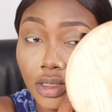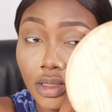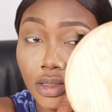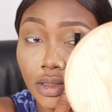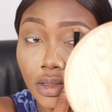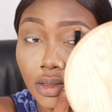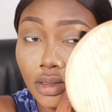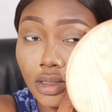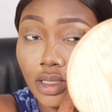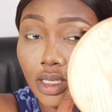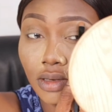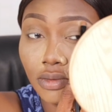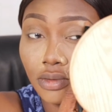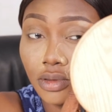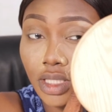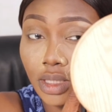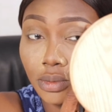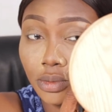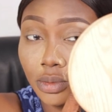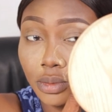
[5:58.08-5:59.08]
the only
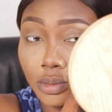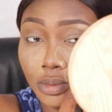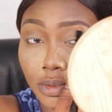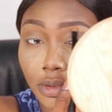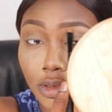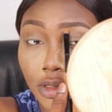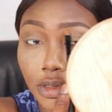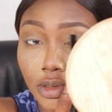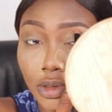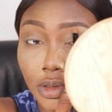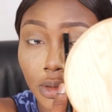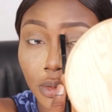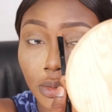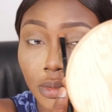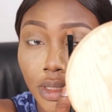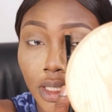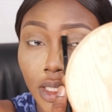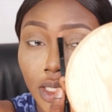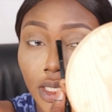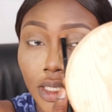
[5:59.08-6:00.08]
affordable brush
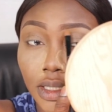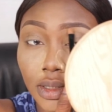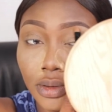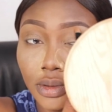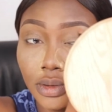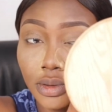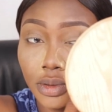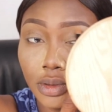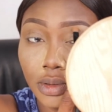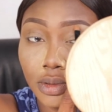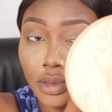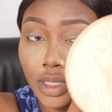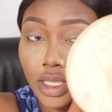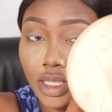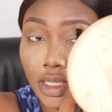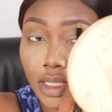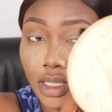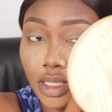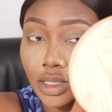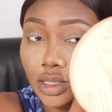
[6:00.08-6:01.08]
company I know
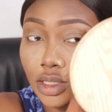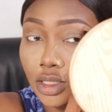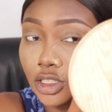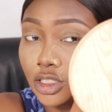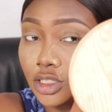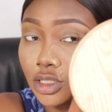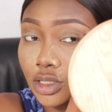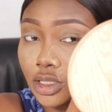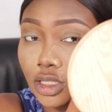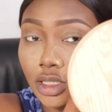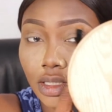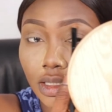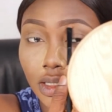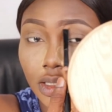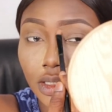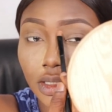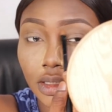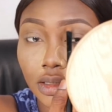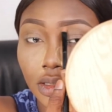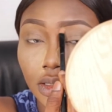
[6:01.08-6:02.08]
right here in Nigeria
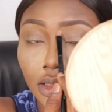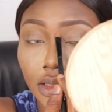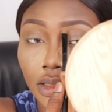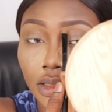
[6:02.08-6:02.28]
is